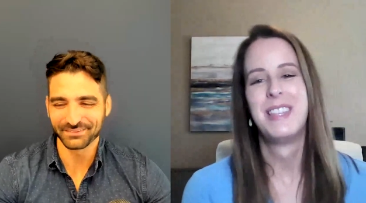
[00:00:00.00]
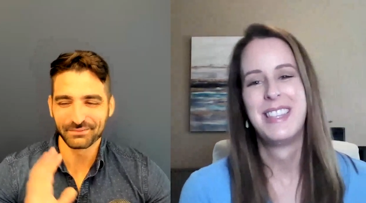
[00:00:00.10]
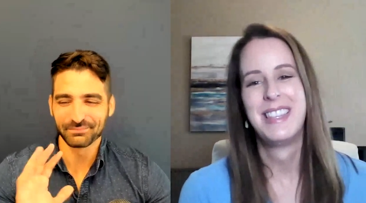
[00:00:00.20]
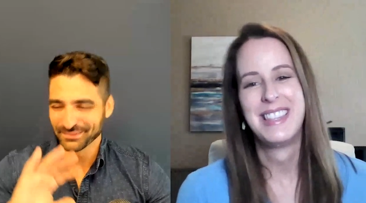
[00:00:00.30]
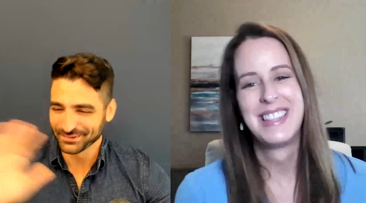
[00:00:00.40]

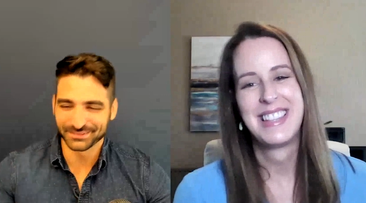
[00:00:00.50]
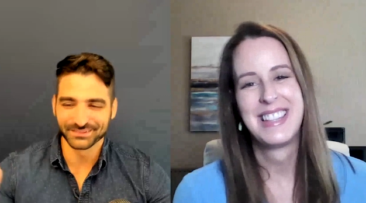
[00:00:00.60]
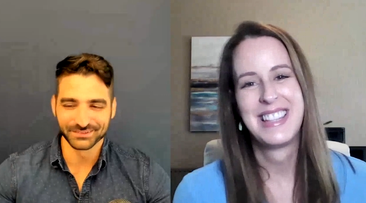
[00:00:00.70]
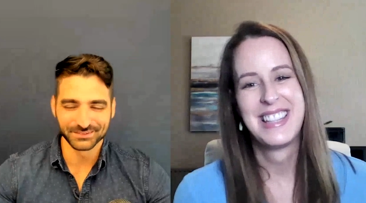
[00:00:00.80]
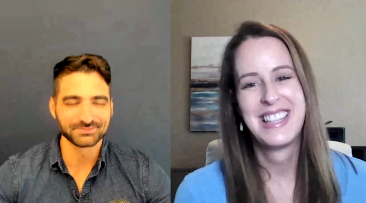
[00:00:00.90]
Speaker 1: Definitely, a,
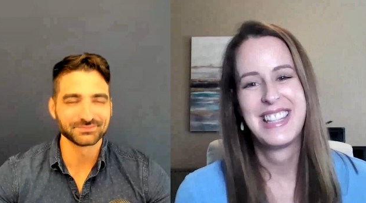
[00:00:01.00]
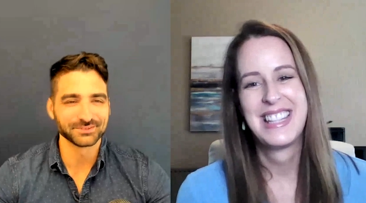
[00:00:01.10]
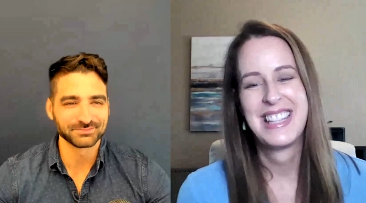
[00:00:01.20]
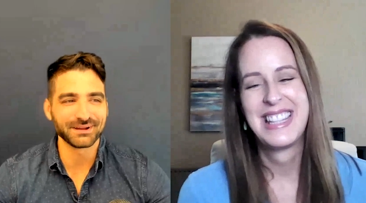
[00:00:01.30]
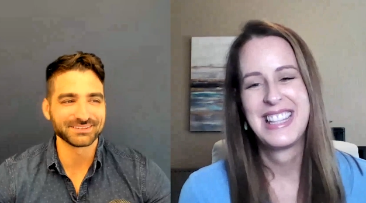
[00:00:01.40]
there's there's
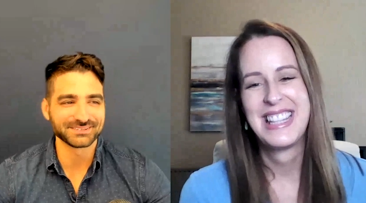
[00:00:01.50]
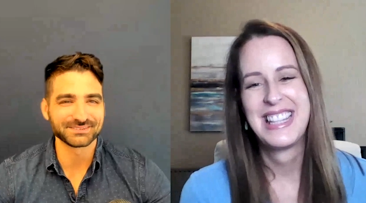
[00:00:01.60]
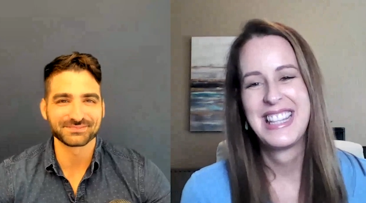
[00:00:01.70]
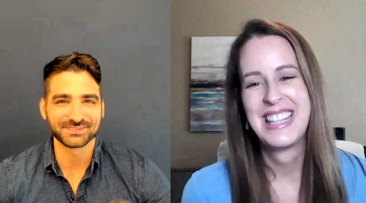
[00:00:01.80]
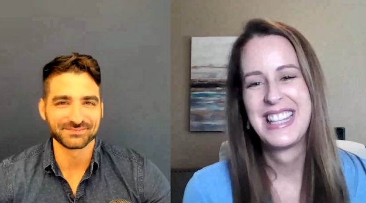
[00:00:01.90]
there's
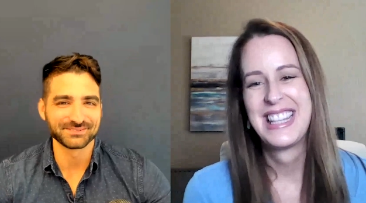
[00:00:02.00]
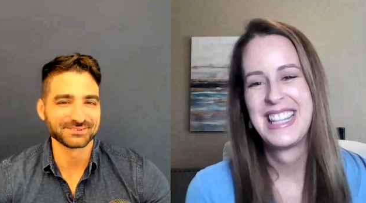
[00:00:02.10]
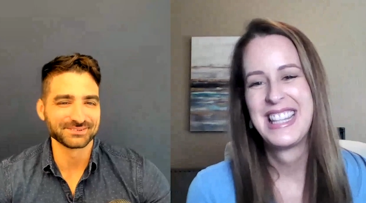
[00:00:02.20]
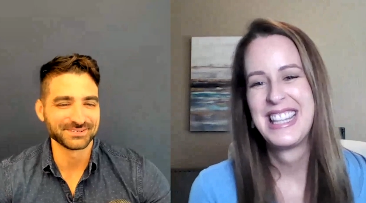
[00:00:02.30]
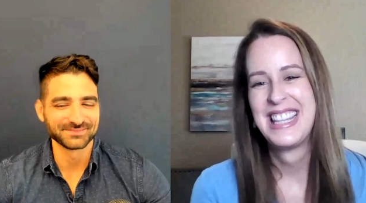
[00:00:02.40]
positive stuff
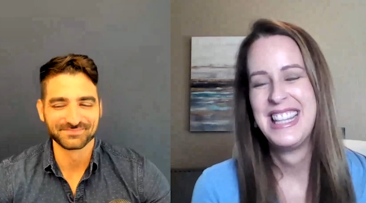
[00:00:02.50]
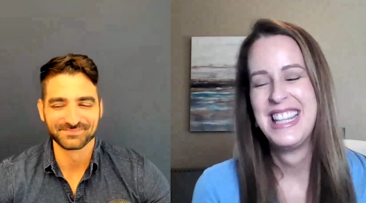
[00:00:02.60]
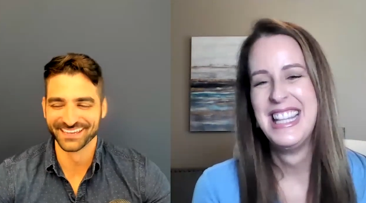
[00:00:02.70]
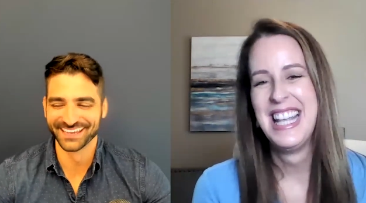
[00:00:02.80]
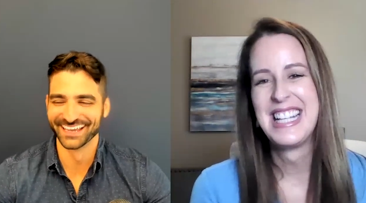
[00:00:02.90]
in there too.
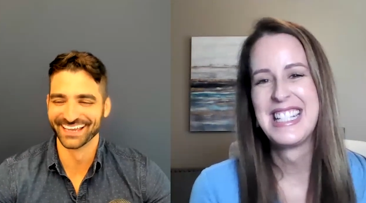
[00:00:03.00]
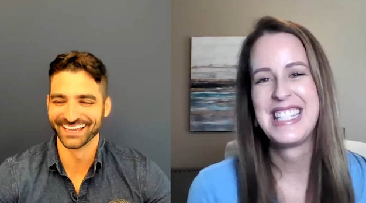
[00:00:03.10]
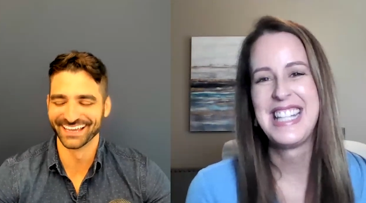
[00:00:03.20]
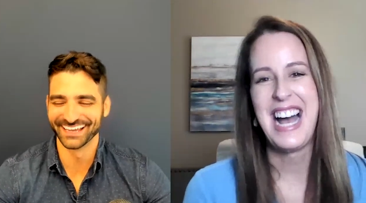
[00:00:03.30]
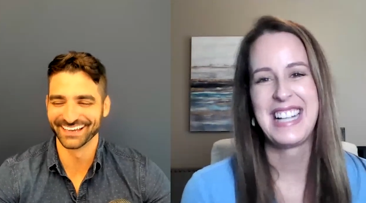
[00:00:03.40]

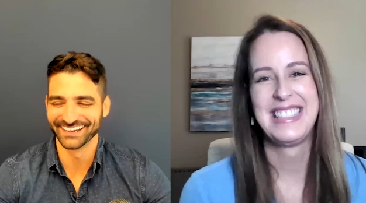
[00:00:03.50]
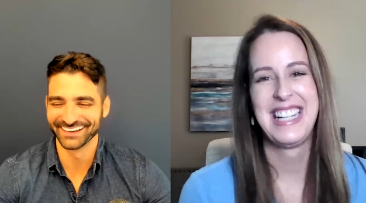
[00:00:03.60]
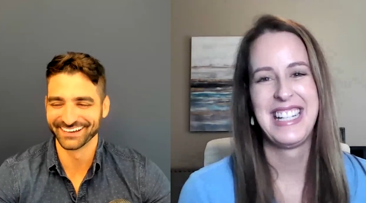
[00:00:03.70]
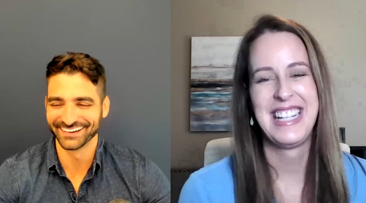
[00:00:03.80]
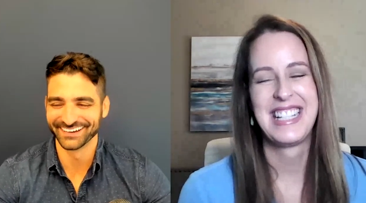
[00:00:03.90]

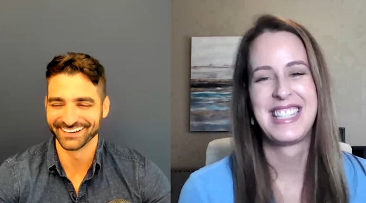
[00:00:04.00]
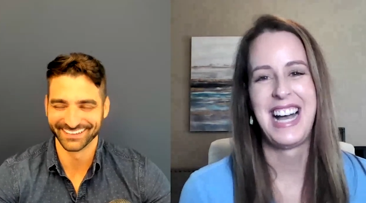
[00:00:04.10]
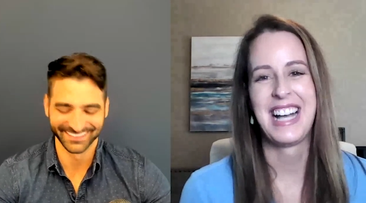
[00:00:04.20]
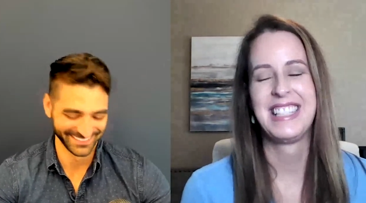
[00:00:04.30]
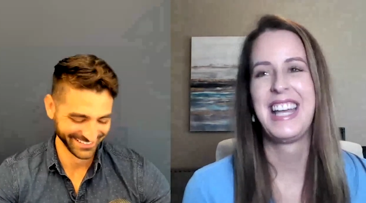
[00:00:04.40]
Speaker 2: exactly,
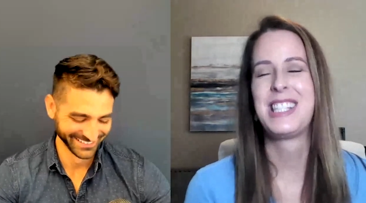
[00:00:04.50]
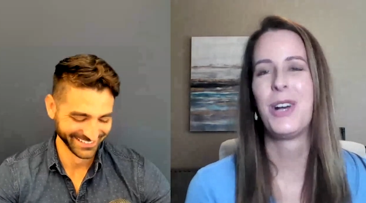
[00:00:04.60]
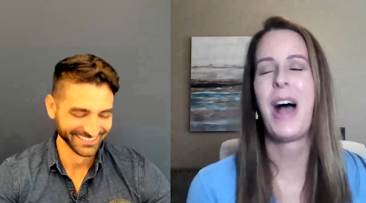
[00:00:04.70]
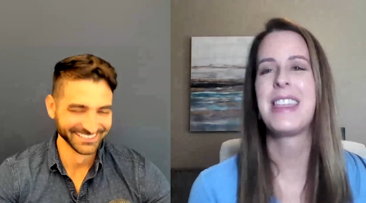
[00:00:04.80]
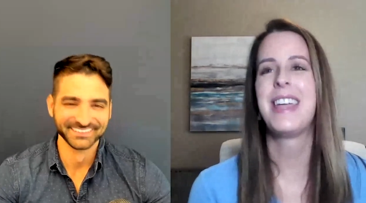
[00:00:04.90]
exactly. So
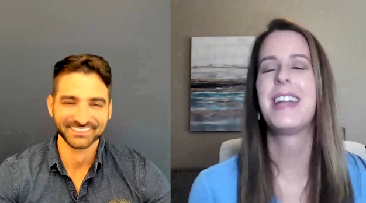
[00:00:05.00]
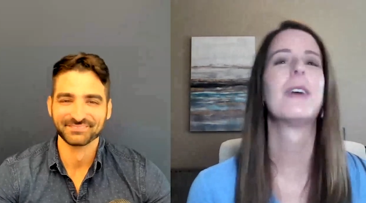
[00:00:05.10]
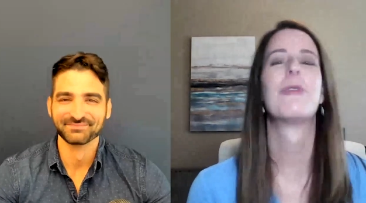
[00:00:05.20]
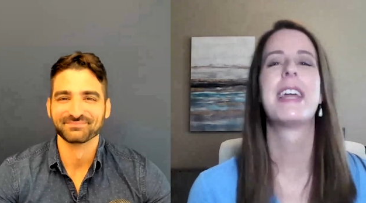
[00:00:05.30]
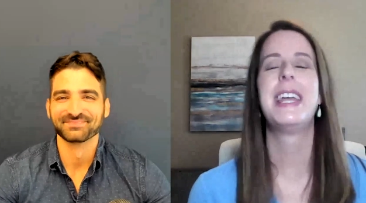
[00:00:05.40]
I think
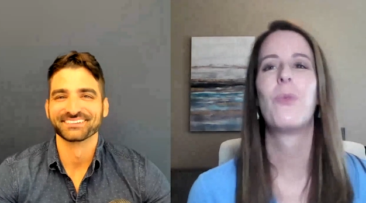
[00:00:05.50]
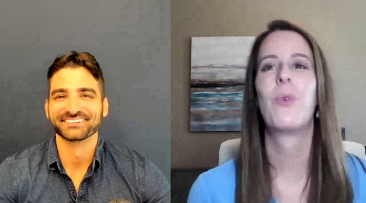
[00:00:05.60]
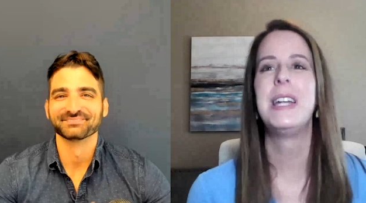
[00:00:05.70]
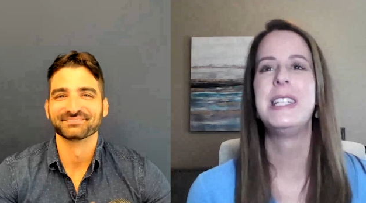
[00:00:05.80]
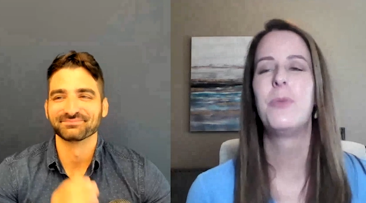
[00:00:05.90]
Ricky,
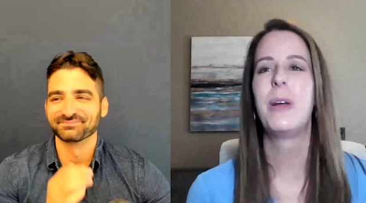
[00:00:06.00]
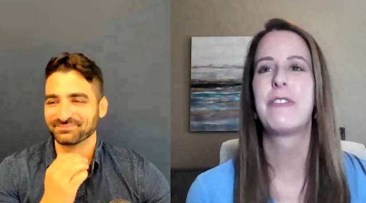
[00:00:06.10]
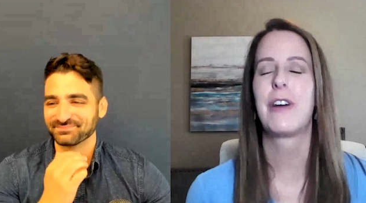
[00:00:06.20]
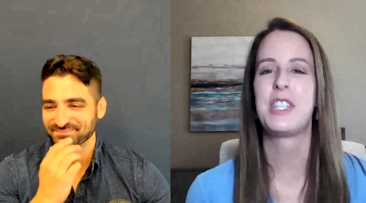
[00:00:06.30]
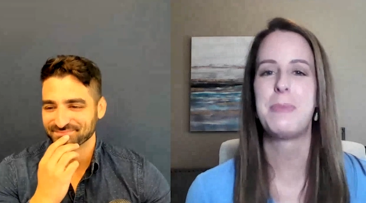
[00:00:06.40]
when did we
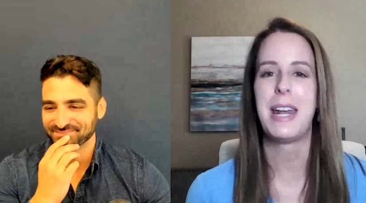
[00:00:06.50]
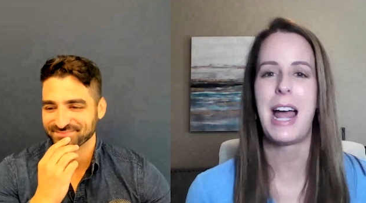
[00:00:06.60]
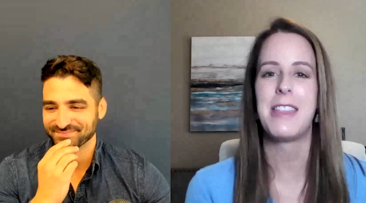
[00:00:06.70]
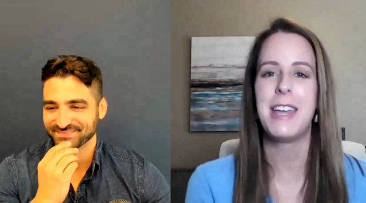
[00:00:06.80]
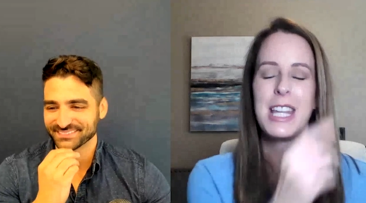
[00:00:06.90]
first meet?
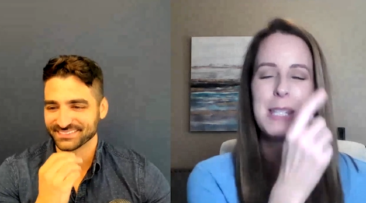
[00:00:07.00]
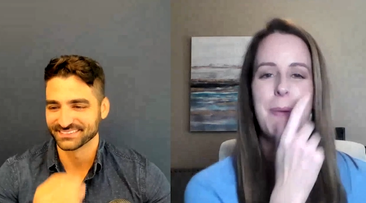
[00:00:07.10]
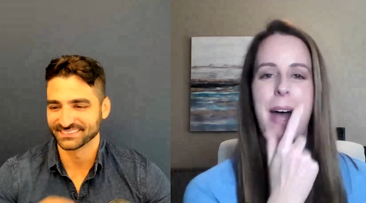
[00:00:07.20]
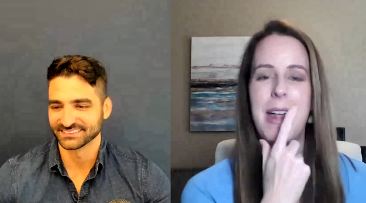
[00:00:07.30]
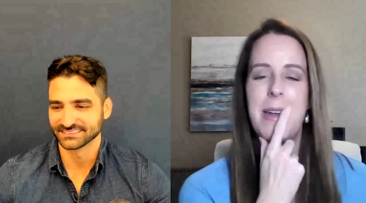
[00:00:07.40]
I think it's
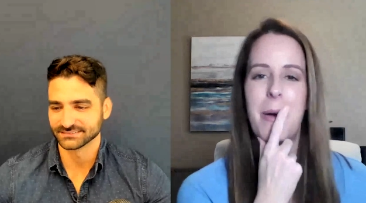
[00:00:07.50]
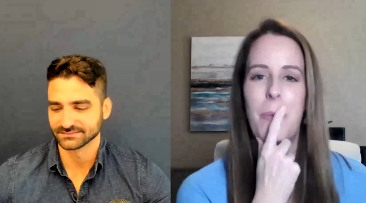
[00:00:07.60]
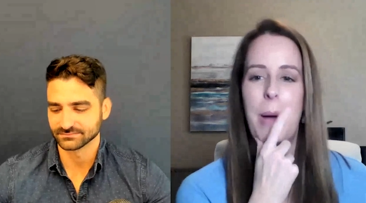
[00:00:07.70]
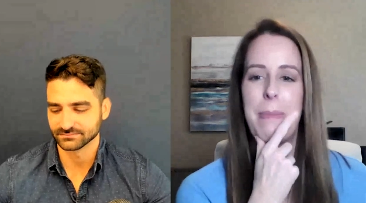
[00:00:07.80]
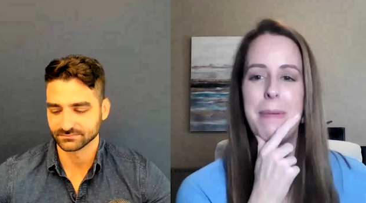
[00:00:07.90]
been
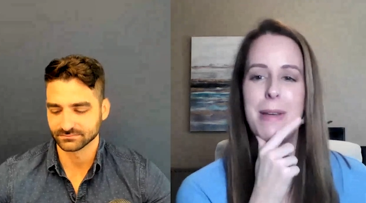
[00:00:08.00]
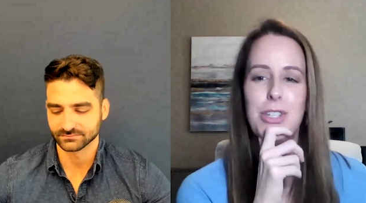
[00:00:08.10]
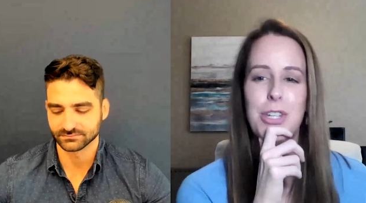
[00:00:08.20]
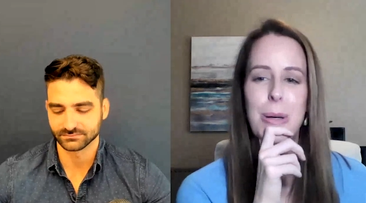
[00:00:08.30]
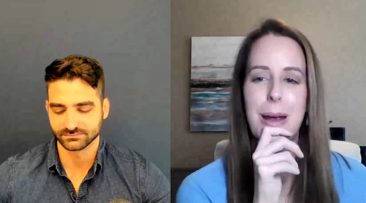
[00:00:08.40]
what, maybe
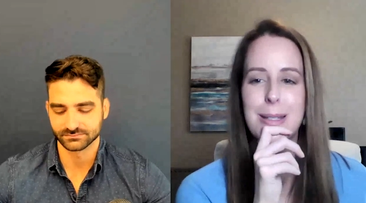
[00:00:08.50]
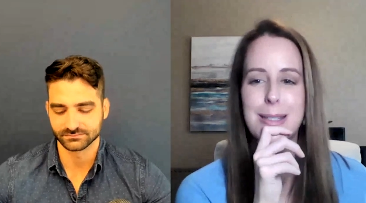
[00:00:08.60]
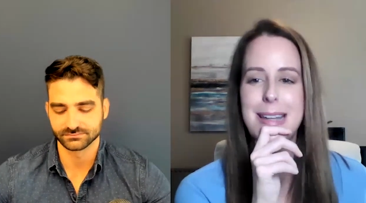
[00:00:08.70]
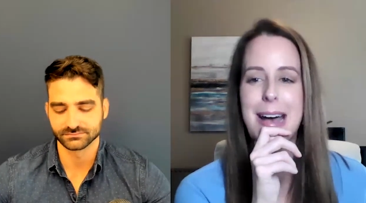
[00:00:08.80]
two years